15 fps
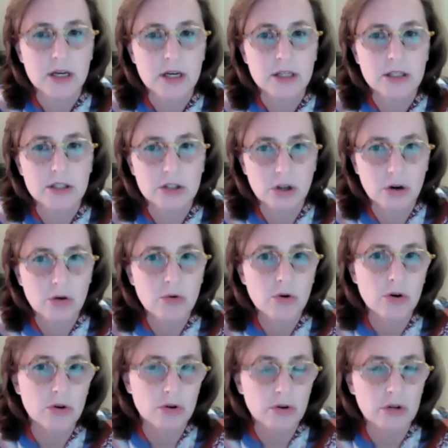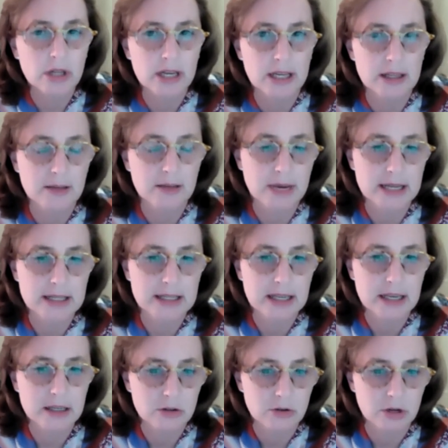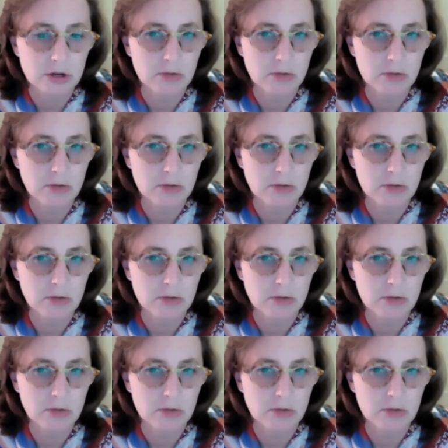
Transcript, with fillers: so early in the Mets history.